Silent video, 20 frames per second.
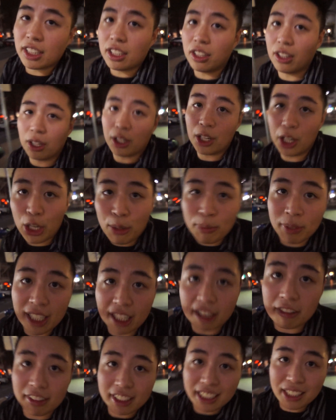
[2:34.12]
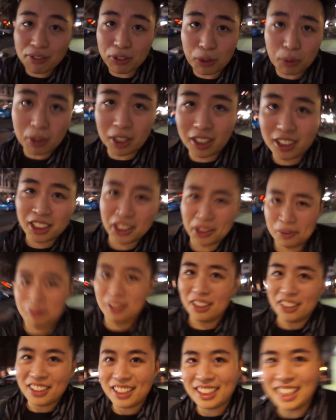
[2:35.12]
to go home and get ready for work
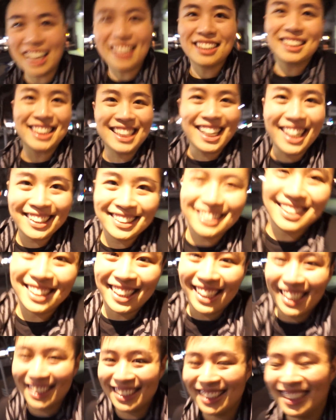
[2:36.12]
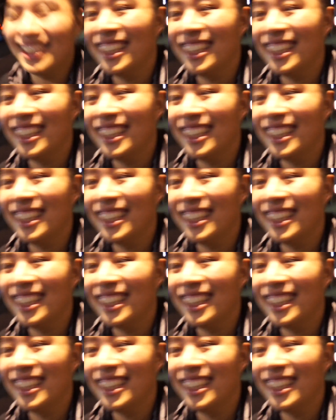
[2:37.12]
tomorrow. How sad is that?